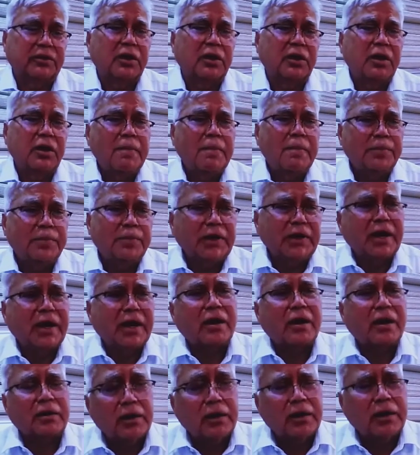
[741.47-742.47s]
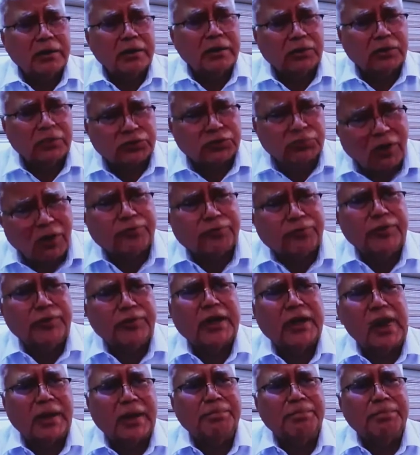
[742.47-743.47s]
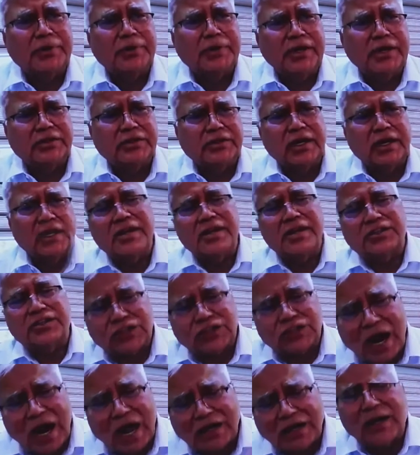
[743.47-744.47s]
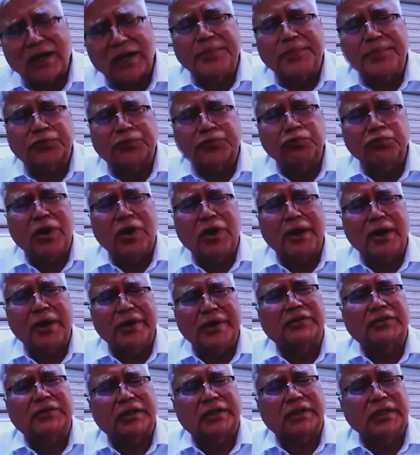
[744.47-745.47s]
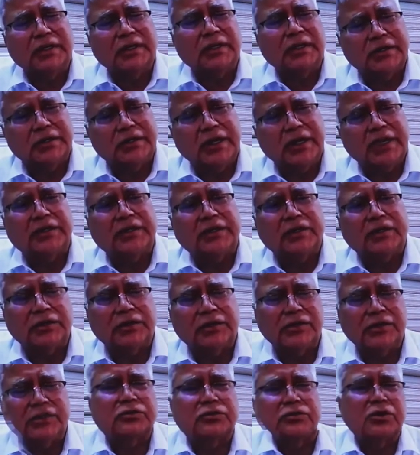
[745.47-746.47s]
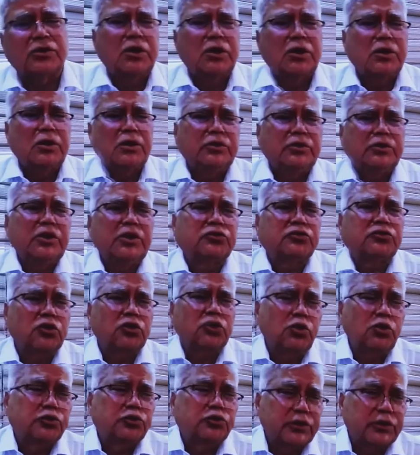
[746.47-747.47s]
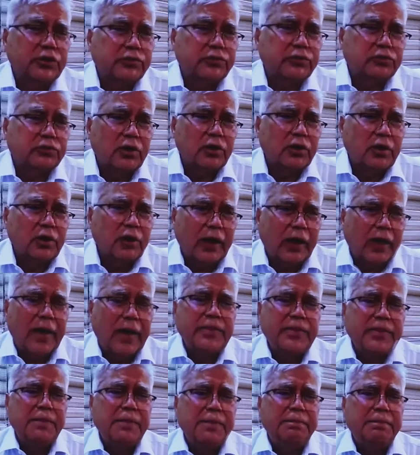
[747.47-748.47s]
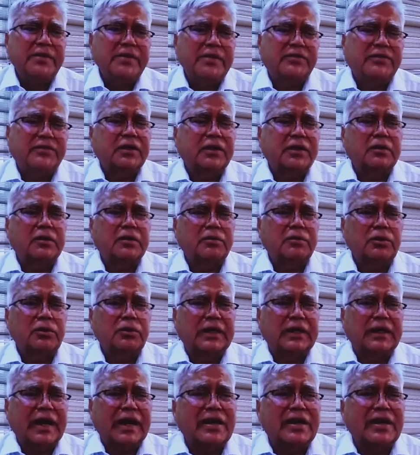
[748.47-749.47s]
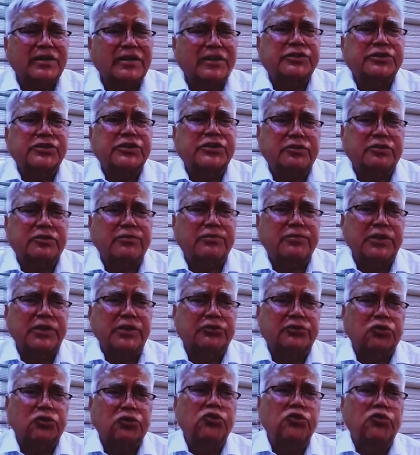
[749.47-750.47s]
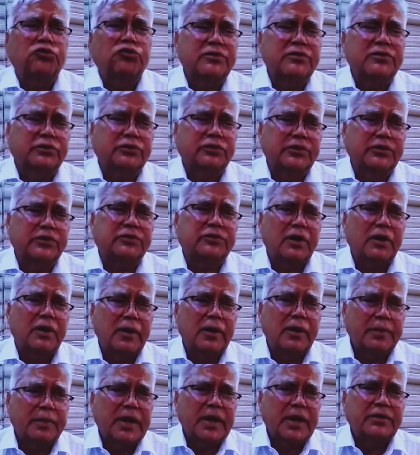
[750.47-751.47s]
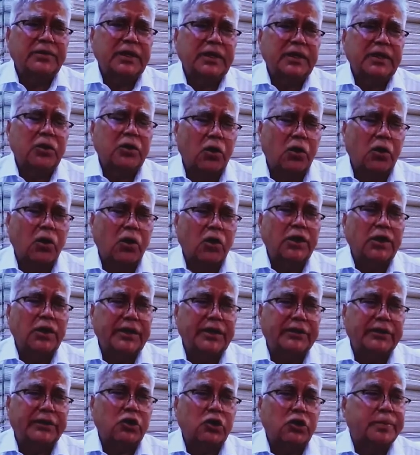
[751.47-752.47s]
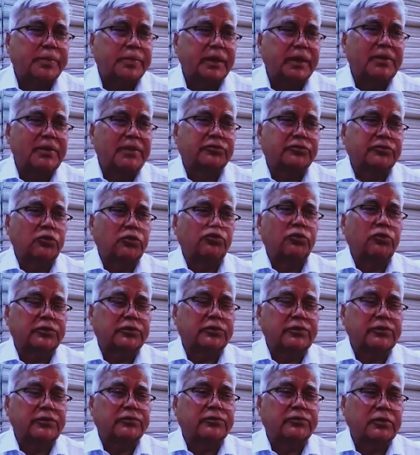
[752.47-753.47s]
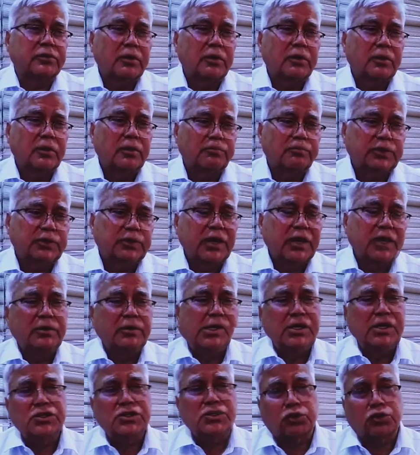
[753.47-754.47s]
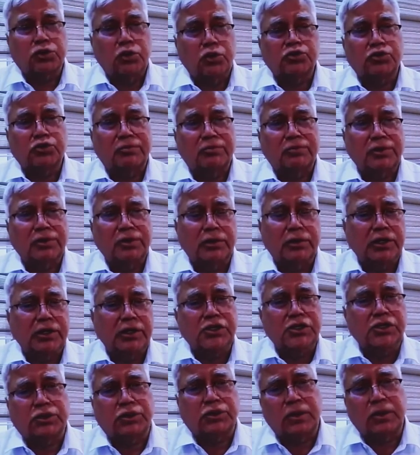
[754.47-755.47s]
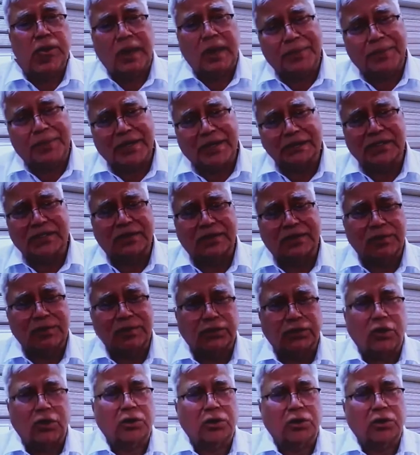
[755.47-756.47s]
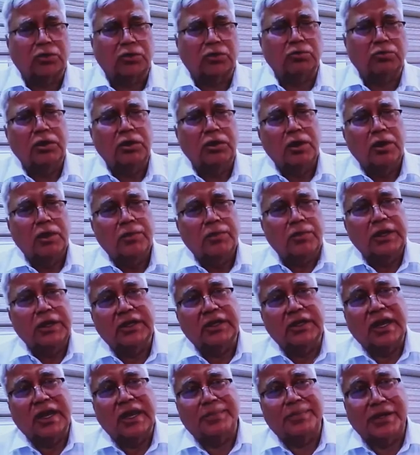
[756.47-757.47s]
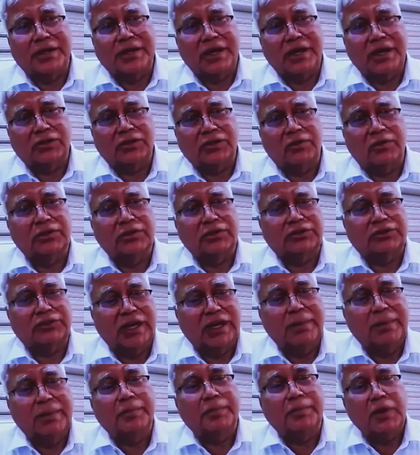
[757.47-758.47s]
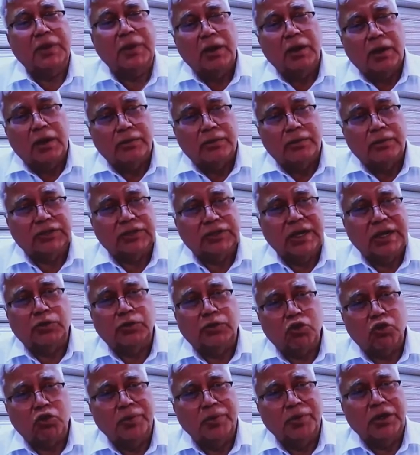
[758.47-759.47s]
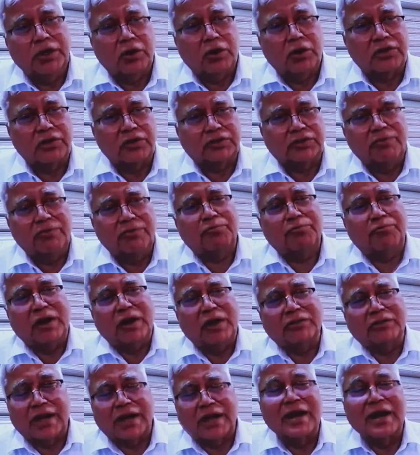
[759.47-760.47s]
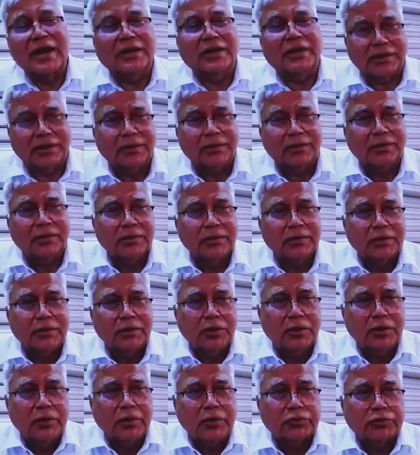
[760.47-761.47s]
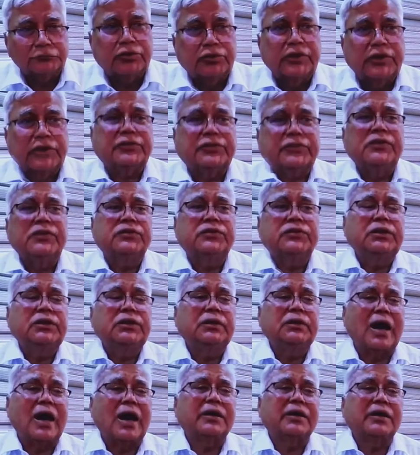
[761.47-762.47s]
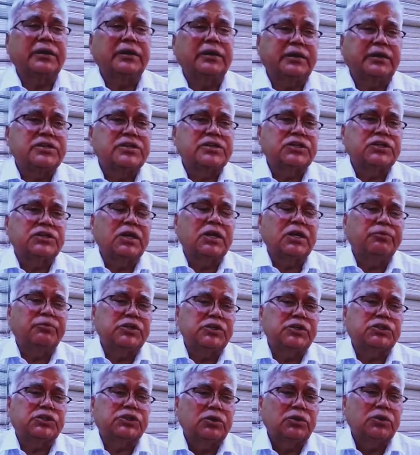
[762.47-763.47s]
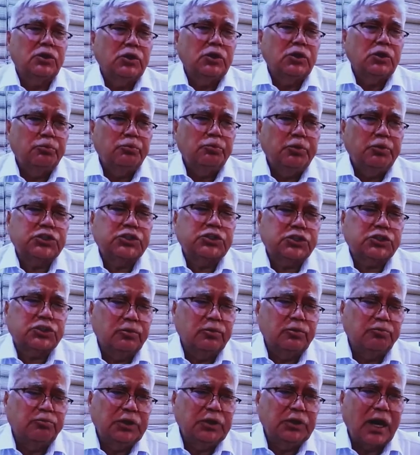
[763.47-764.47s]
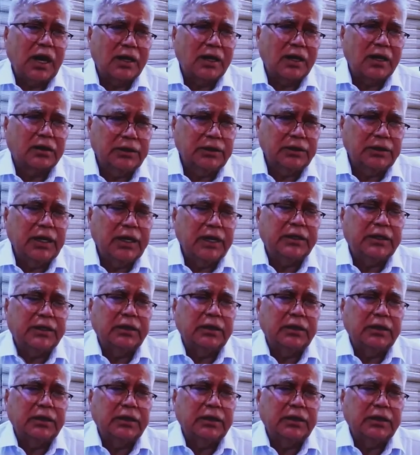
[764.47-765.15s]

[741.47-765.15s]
There are software companies, there are startups who are basically creating these, these solutions. And the basic characteristics of these solutions is that they are all interoperable solutions. They, each solution will, each application will talk to the other application of the same, same domain or the same functionality. So this is the architecture which, which we are creating